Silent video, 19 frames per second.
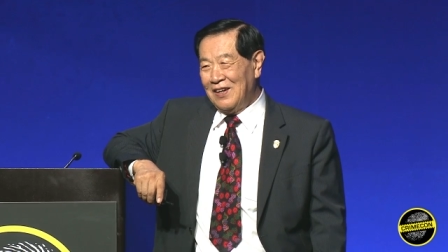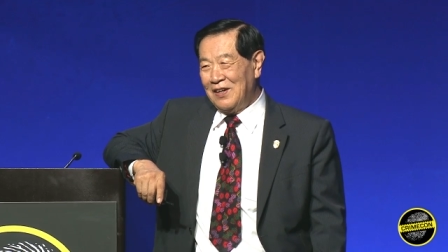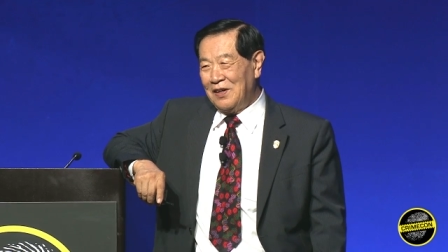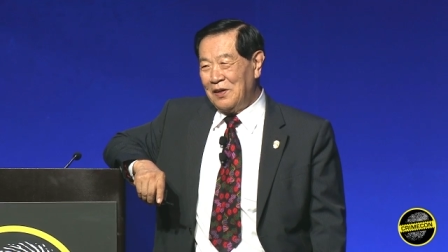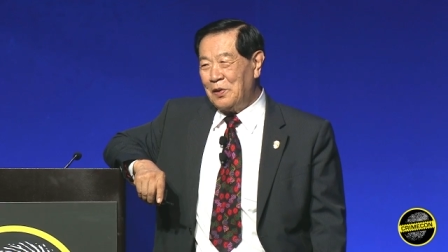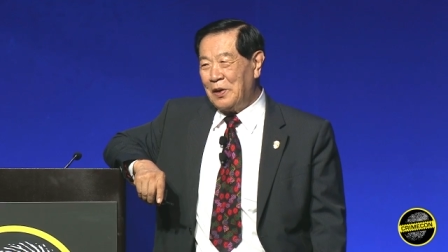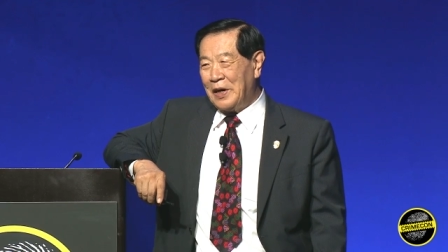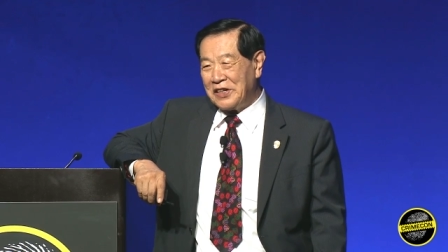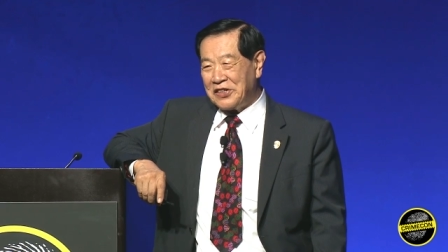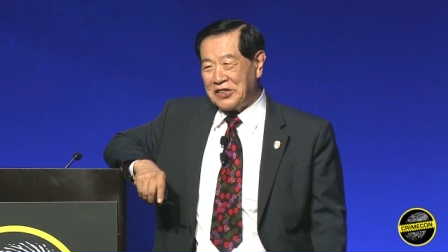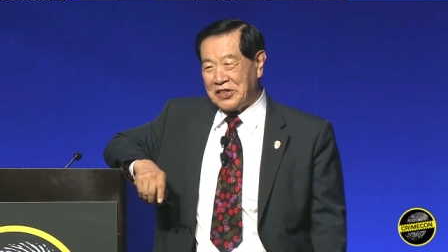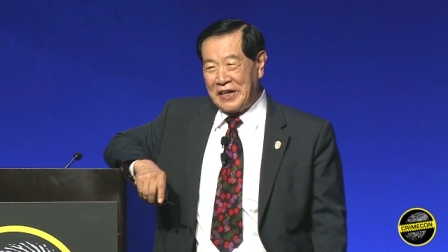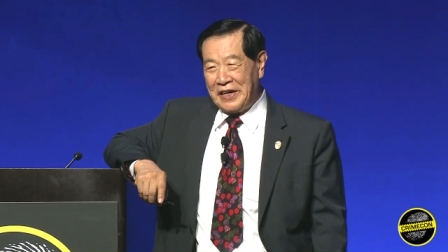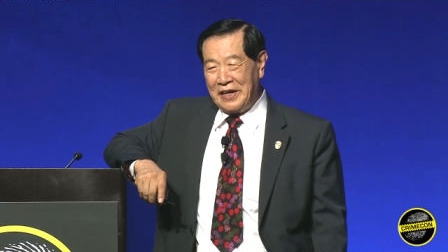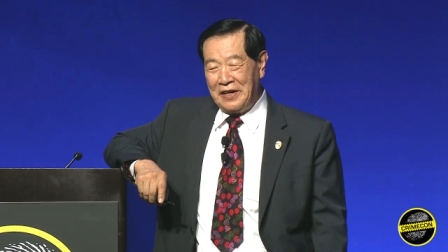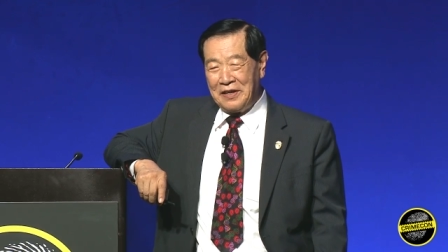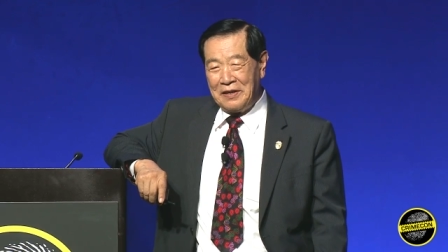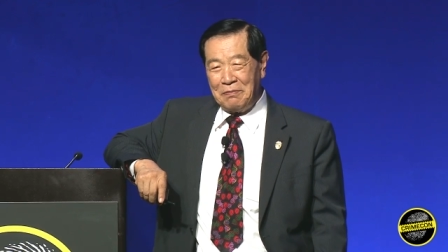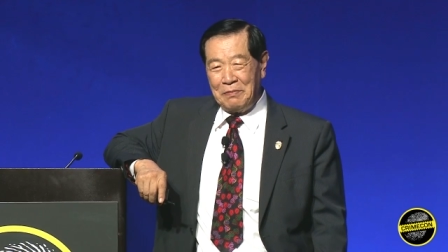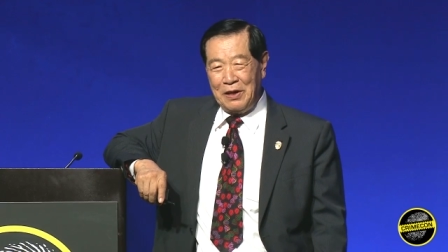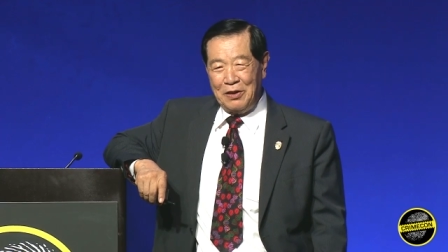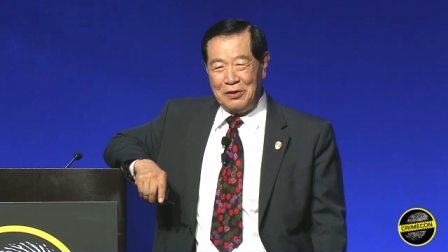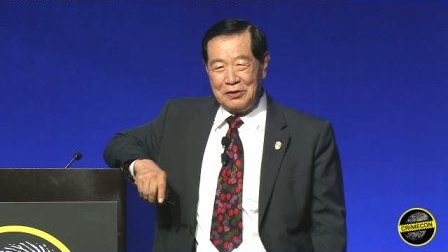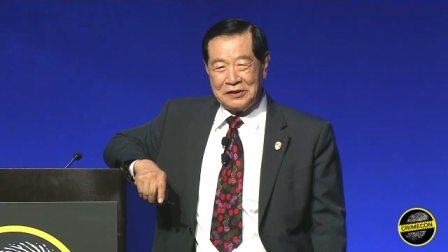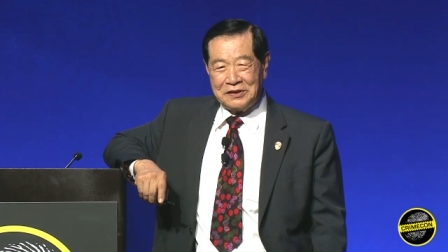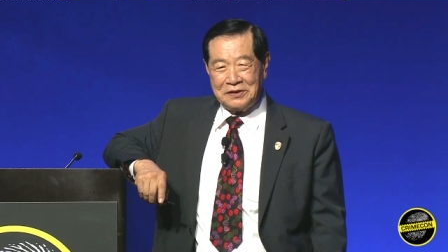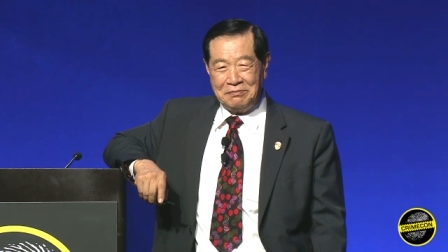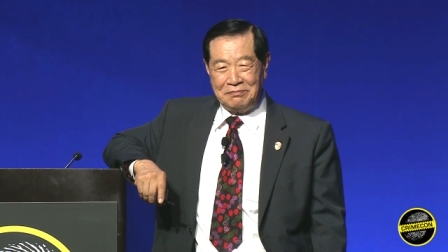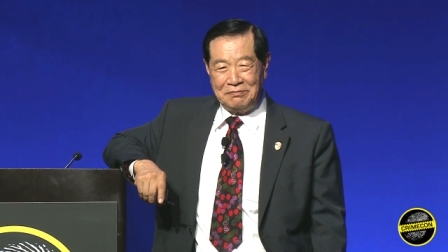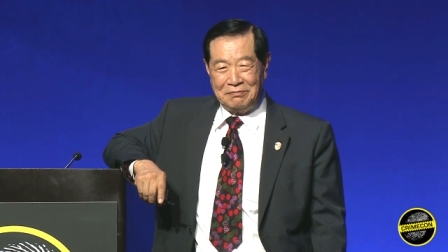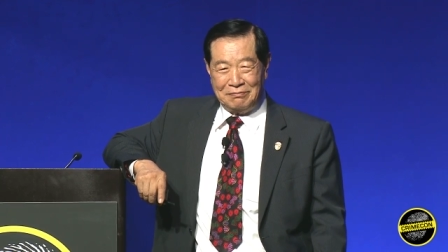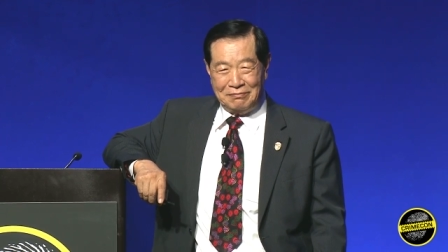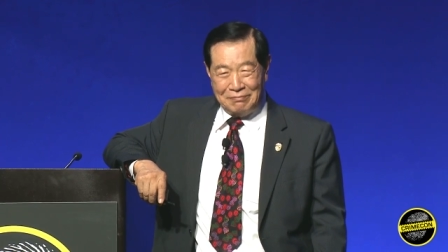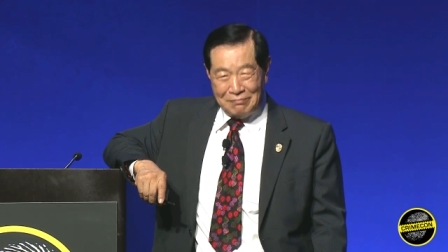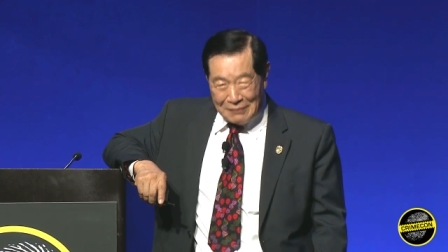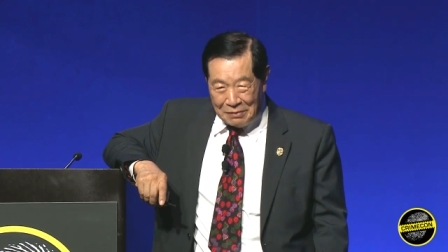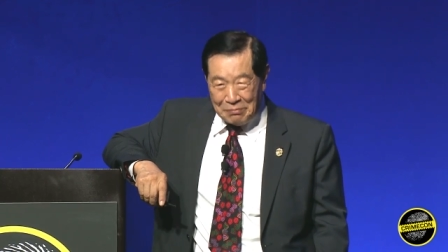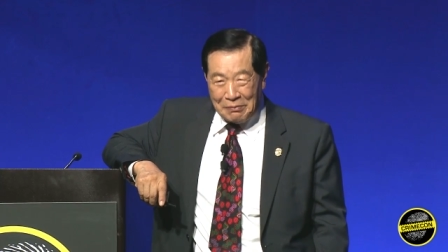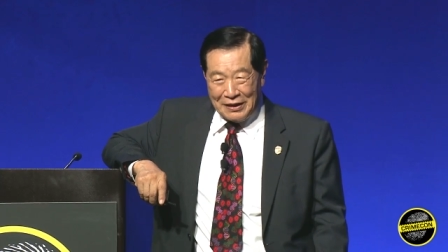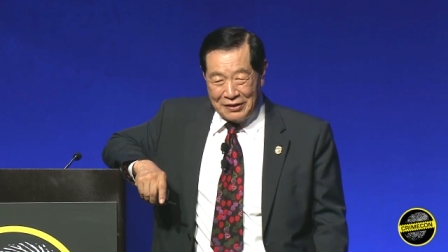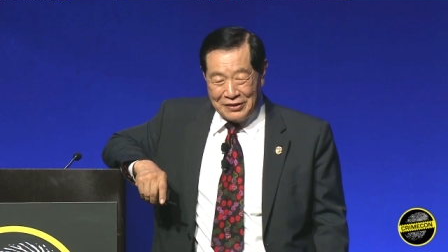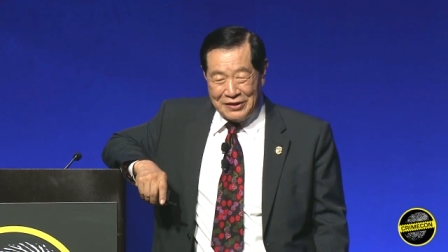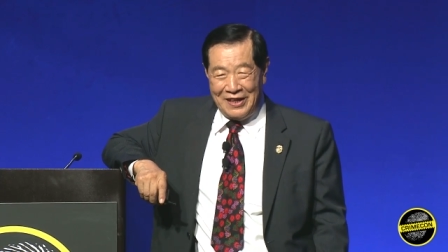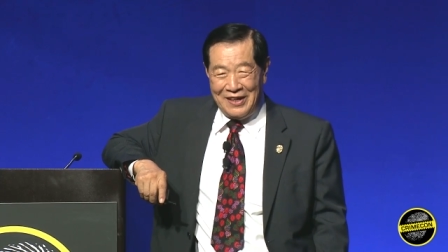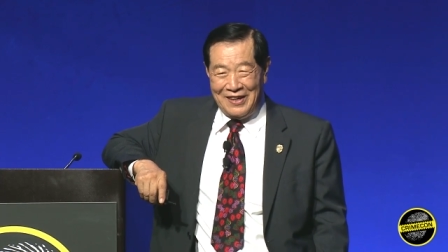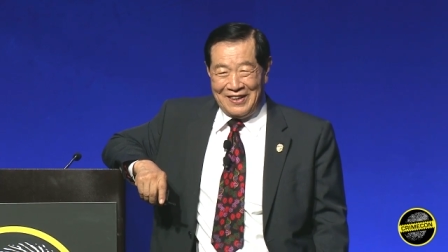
Who I scare the most? My mother.